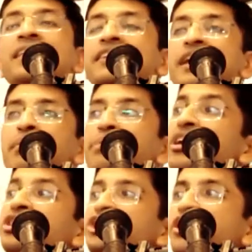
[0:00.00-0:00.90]
till the time
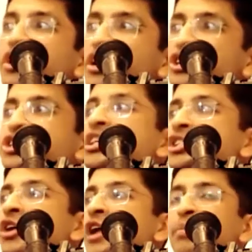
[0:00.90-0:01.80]
Raj does
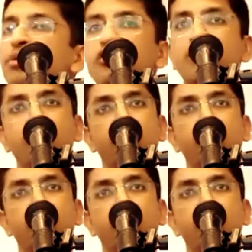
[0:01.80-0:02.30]
not approve,